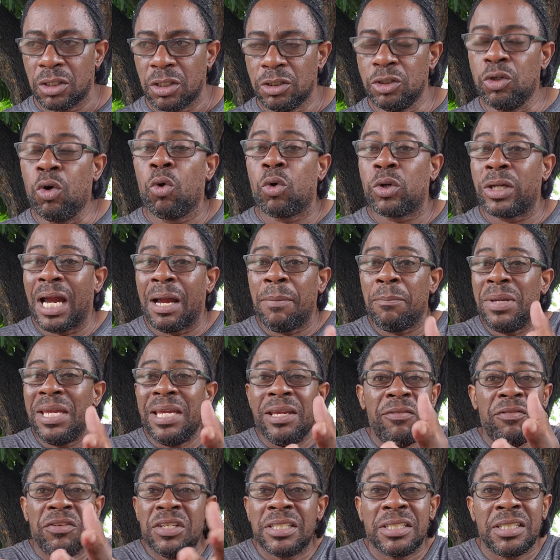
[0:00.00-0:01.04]
You can be
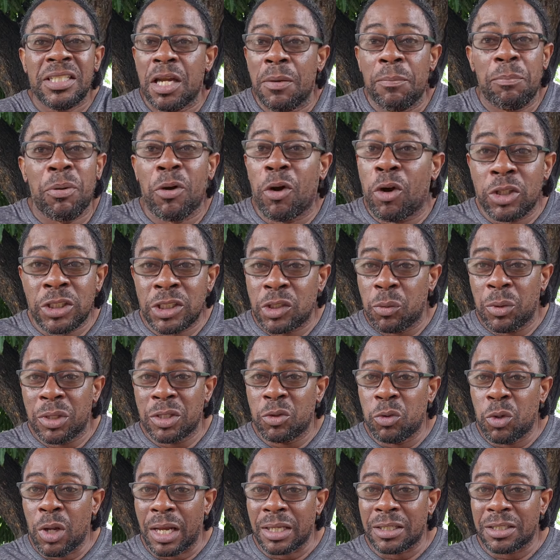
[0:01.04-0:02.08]
even same person will
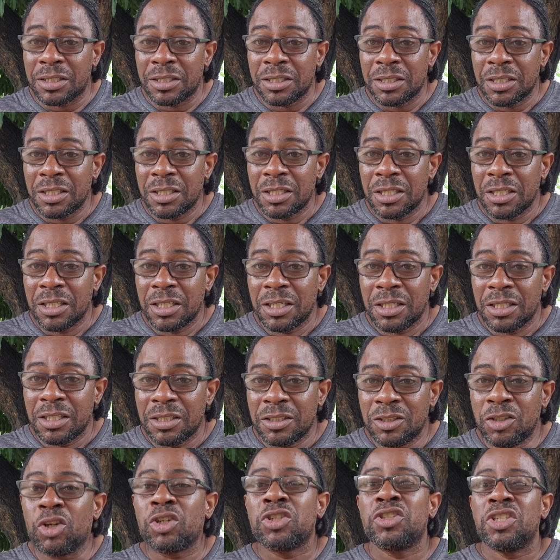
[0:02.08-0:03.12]
do that.
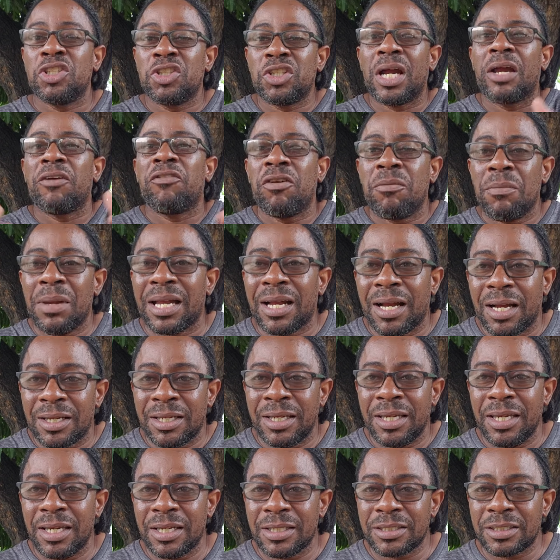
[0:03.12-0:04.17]
Just to try to make a
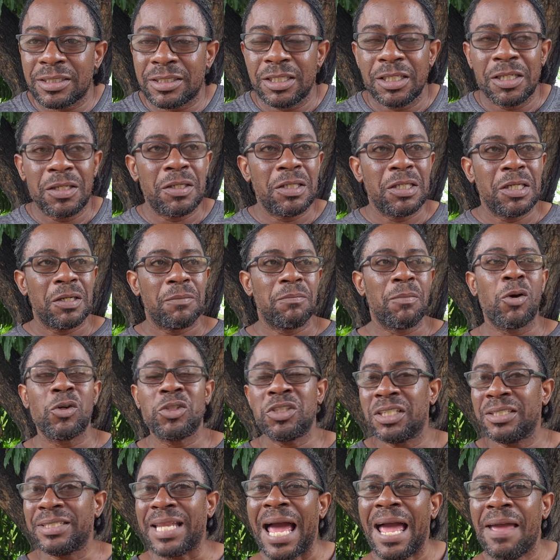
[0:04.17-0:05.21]
case.
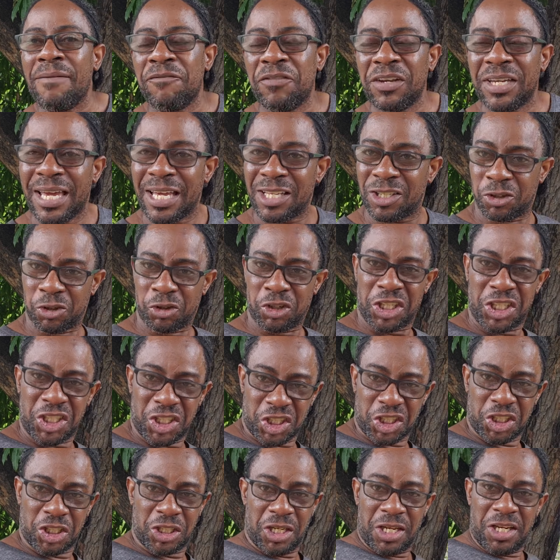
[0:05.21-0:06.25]
But you dying to get
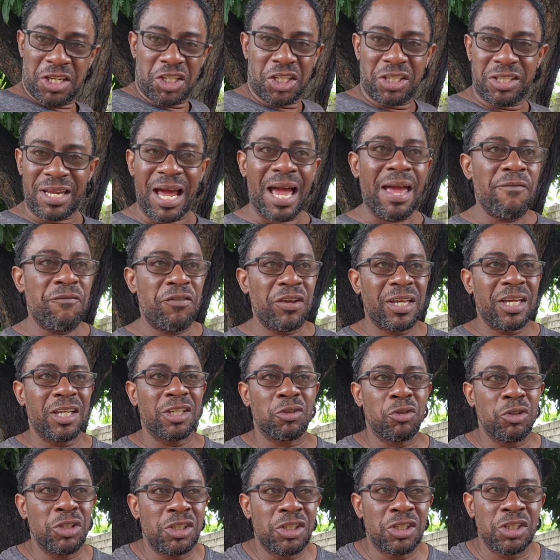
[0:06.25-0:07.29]
rich. She dying to
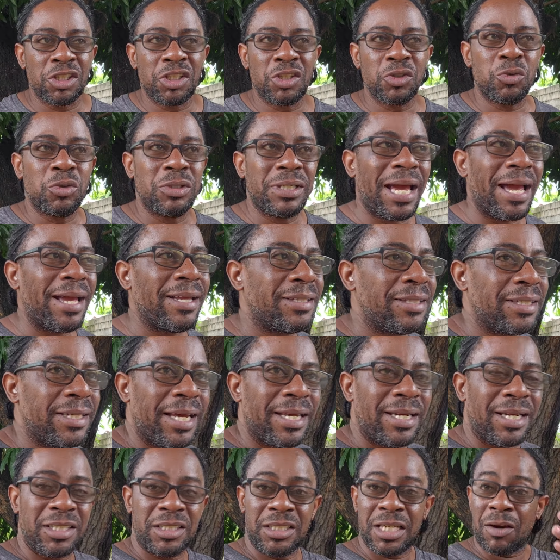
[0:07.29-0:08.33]
get rich to sue
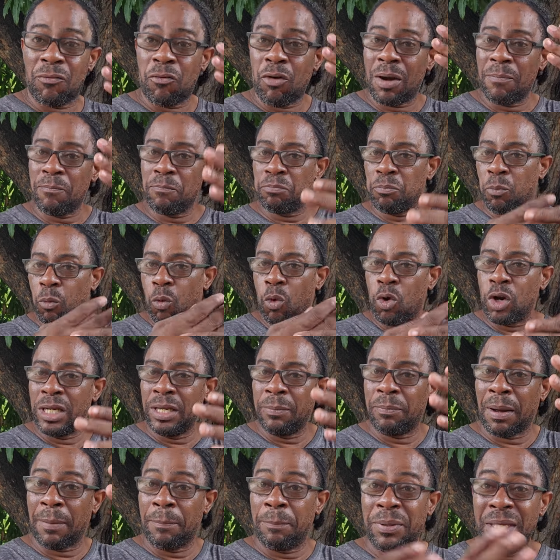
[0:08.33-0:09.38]
99 and she have one whole
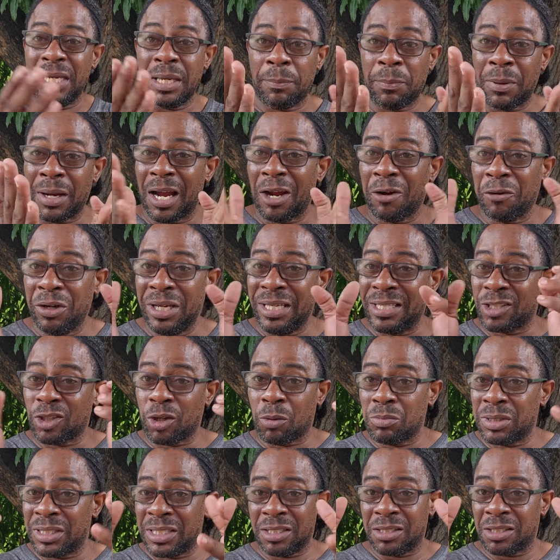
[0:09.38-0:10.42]
heap of paper read
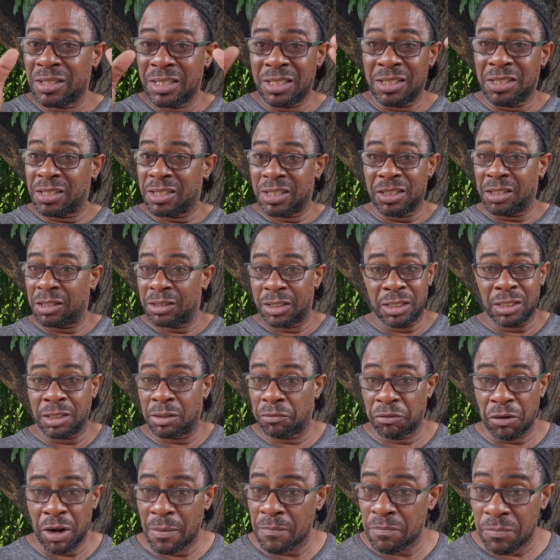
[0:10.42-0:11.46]
some
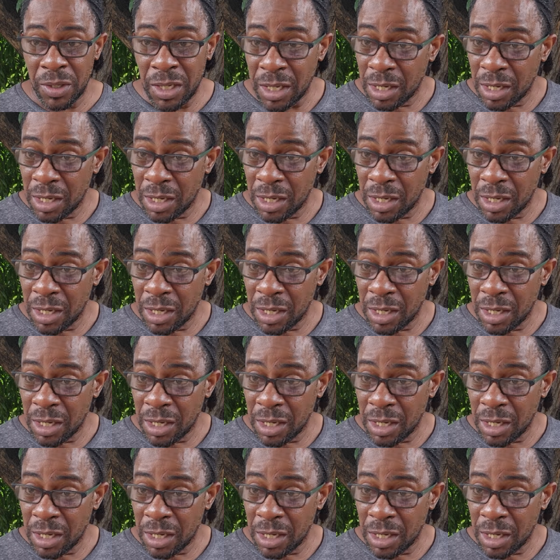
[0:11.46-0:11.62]
sitting from.